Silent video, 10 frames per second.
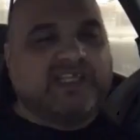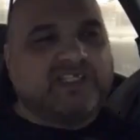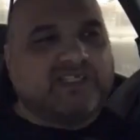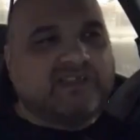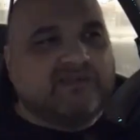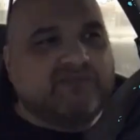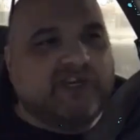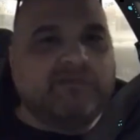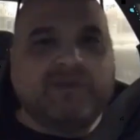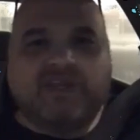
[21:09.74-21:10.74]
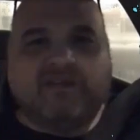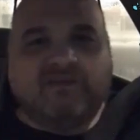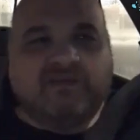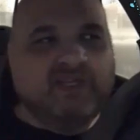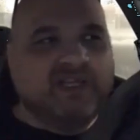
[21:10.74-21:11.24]
just bring them in,
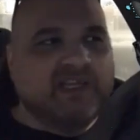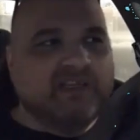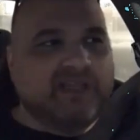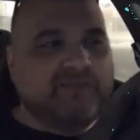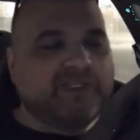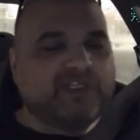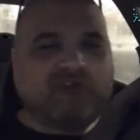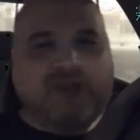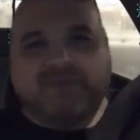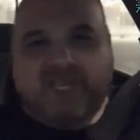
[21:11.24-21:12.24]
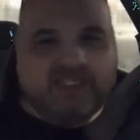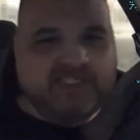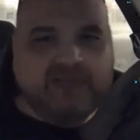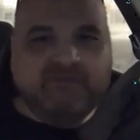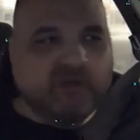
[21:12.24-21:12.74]
they put the straps on a
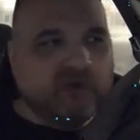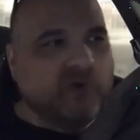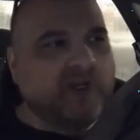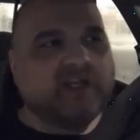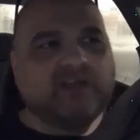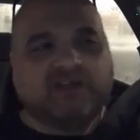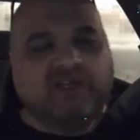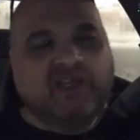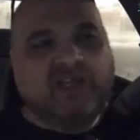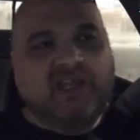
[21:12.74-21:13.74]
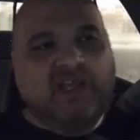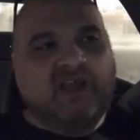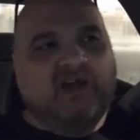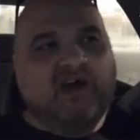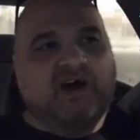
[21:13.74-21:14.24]
team real quick.
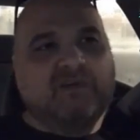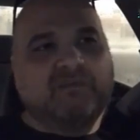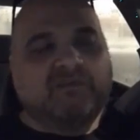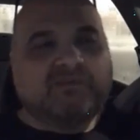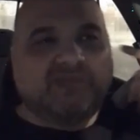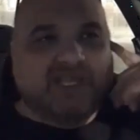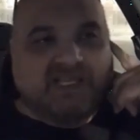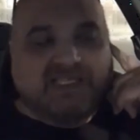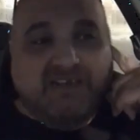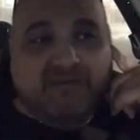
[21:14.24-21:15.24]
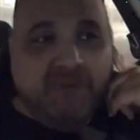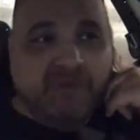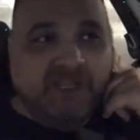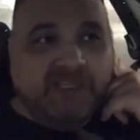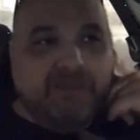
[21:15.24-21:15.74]
Um, like, because I remember
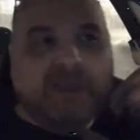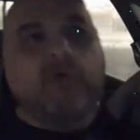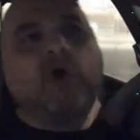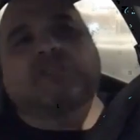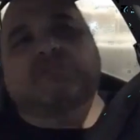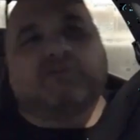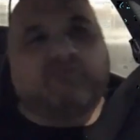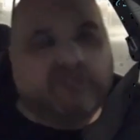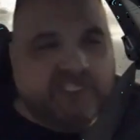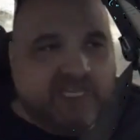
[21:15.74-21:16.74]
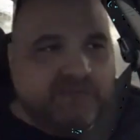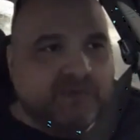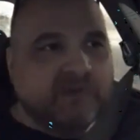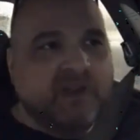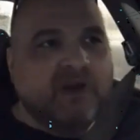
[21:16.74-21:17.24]
like the Big Boss Man, for
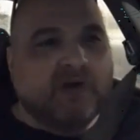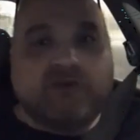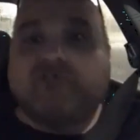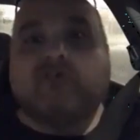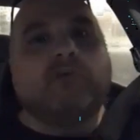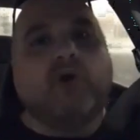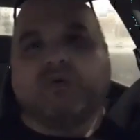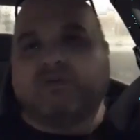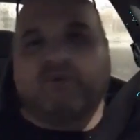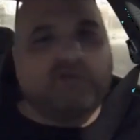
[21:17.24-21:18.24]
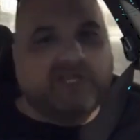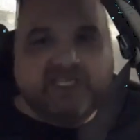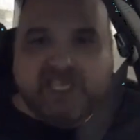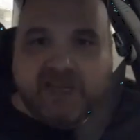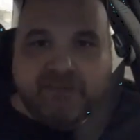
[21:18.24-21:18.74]
example, or Razor Ramon, perfect
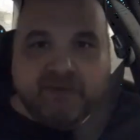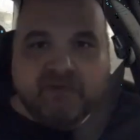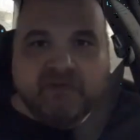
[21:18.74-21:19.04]
example.